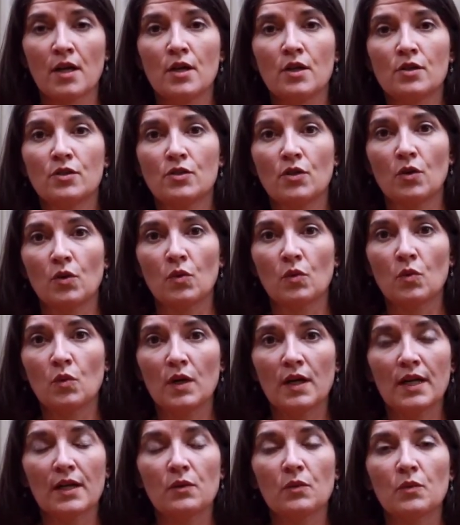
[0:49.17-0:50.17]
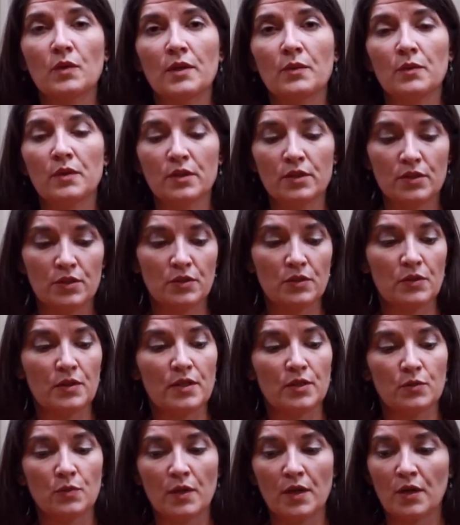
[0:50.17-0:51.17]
So what we will do is we